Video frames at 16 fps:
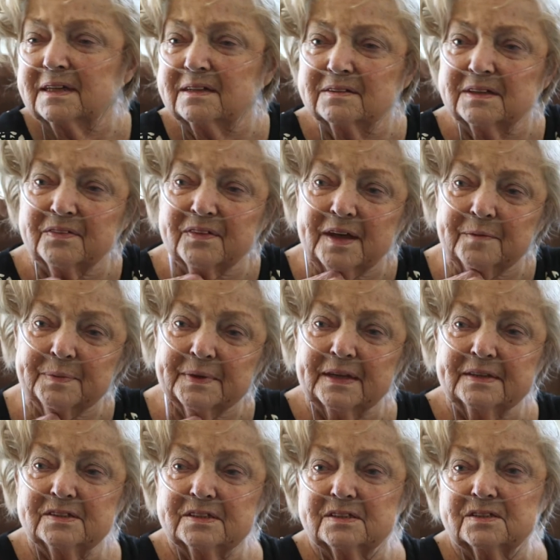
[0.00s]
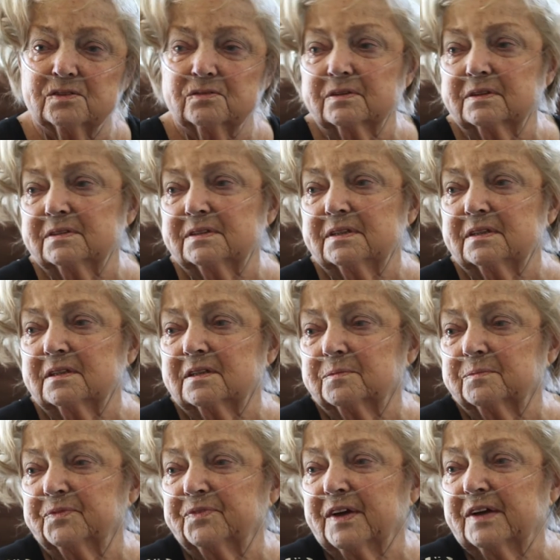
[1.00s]
Not only that, but I just don't consider
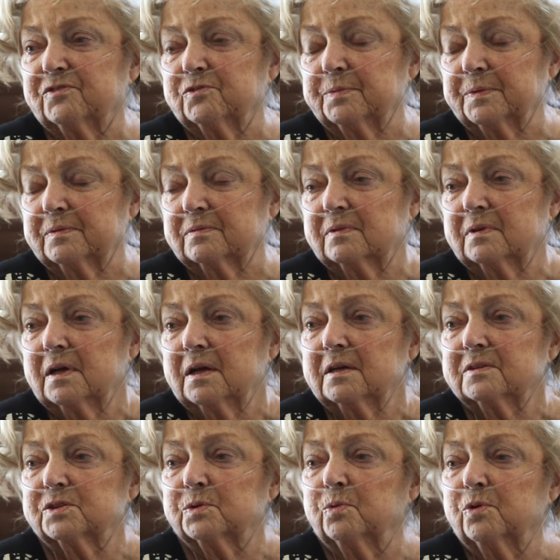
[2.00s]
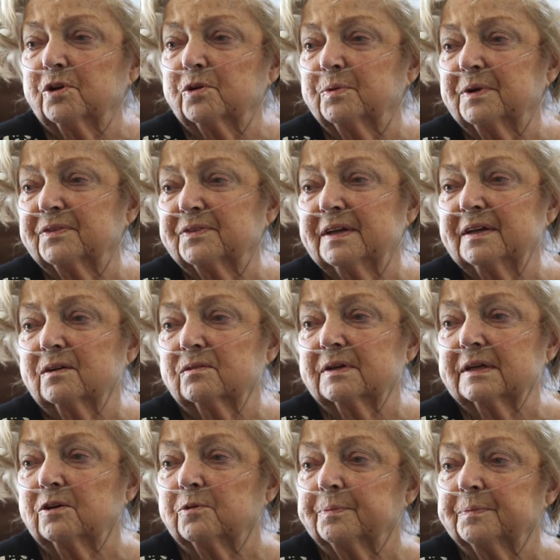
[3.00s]
them favorable to work with. They don't
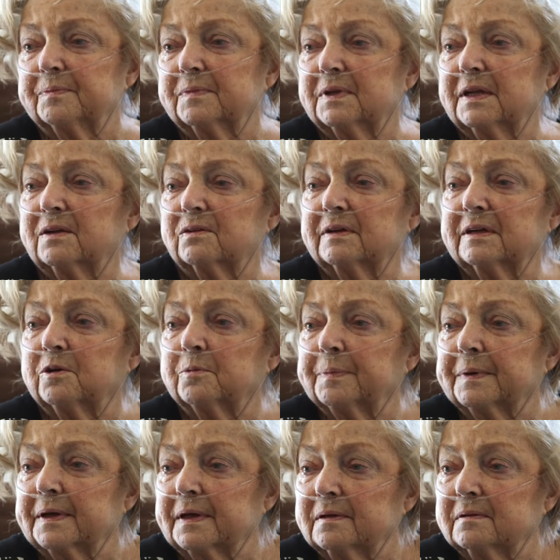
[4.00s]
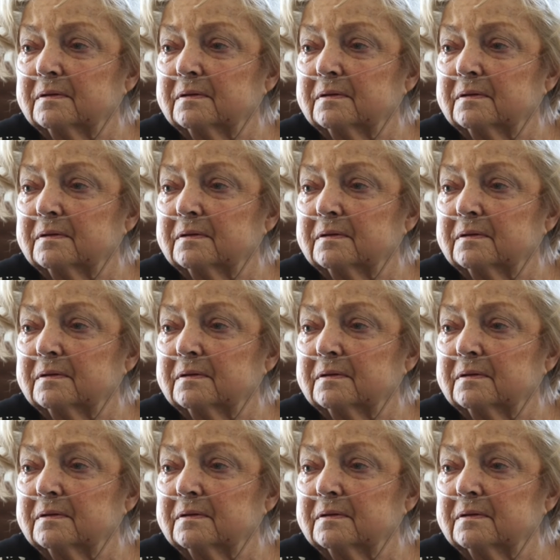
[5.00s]
help. They don't help any.